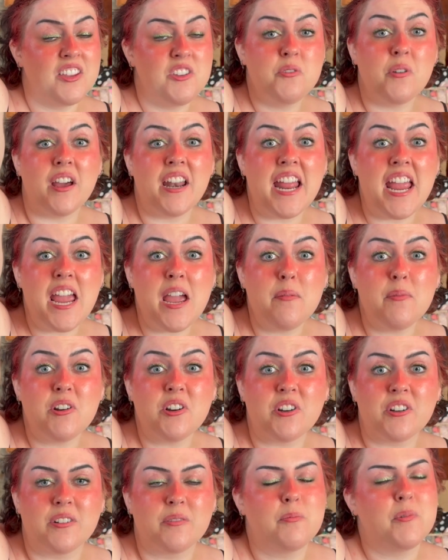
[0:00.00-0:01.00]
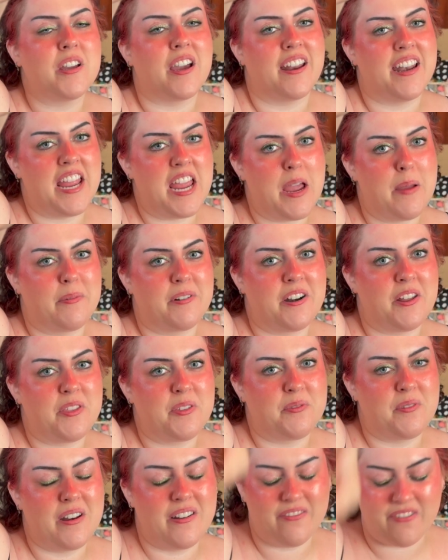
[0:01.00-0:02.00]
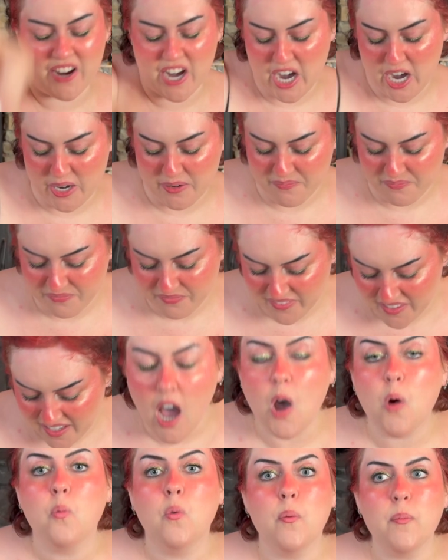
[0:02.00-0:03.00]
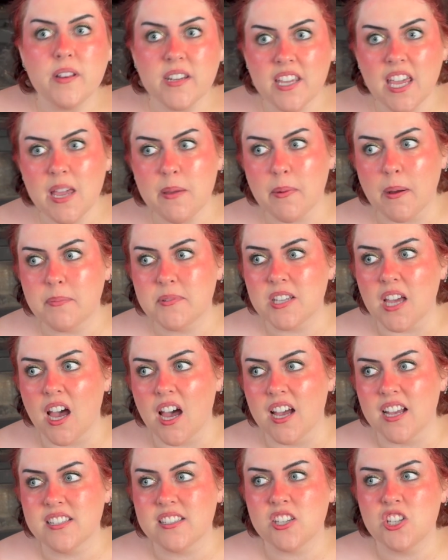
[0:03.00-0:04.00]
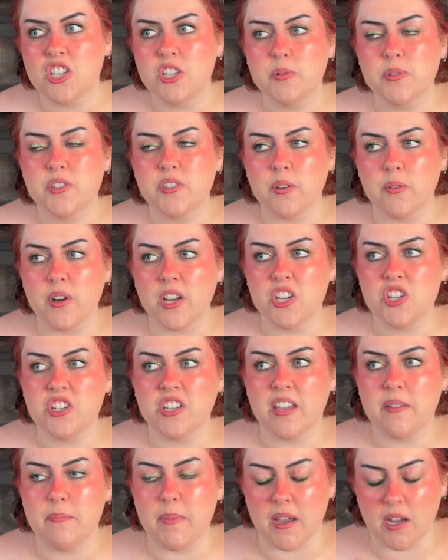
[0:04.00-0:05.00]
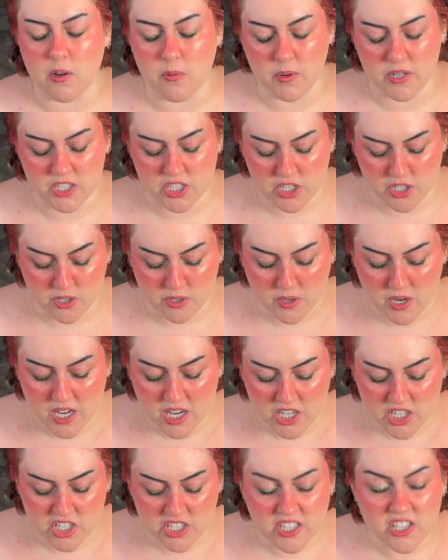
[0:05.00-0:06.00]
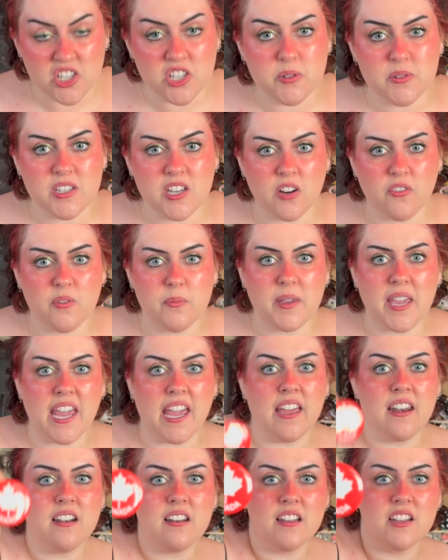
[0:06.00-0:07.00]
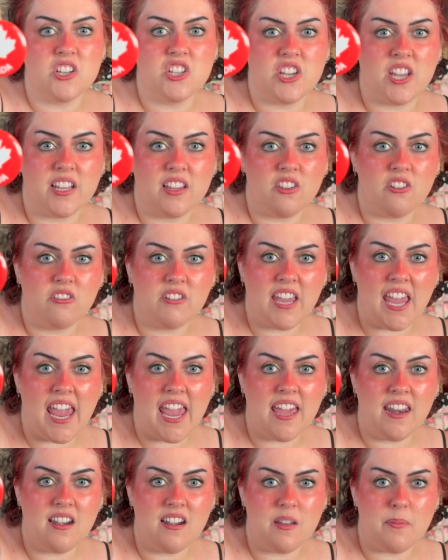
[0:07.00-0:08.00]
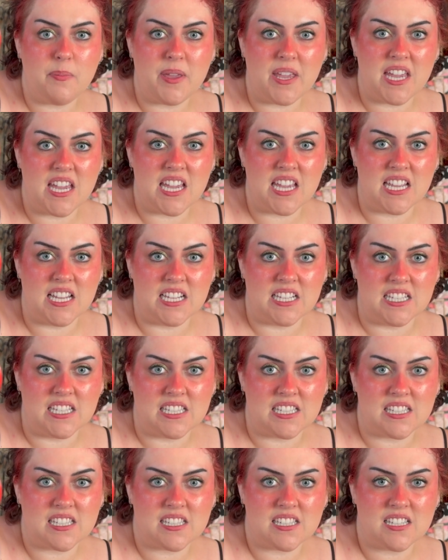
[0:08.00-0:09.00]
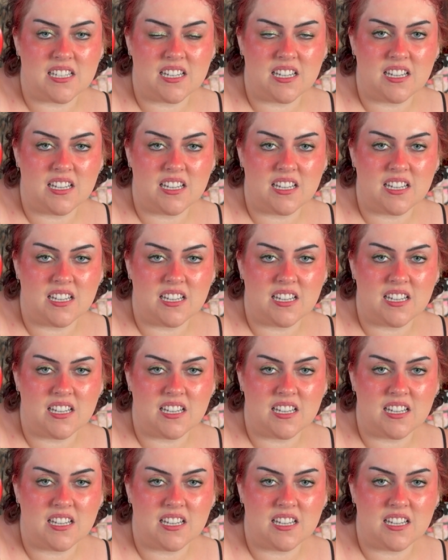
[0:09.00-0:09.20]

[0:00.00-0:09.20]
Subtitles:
You got hammered. We got hammered at the Ren Fair. A woman came up to us, and she was so nice. She gave Becca one too. She said she was here from Canada, and she had little Canada pins.